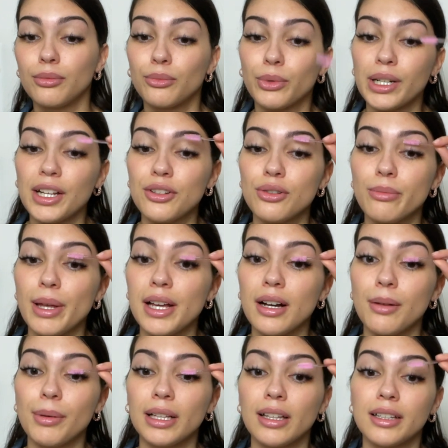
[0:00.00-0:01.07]
When I do
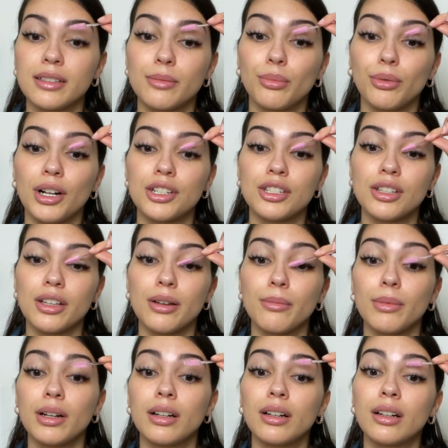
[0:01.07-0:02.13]
makeup, I like to brush
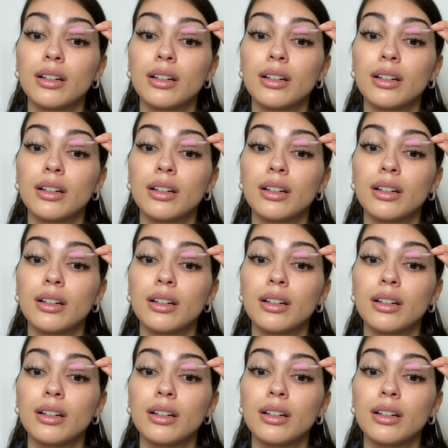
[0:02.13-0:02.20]
them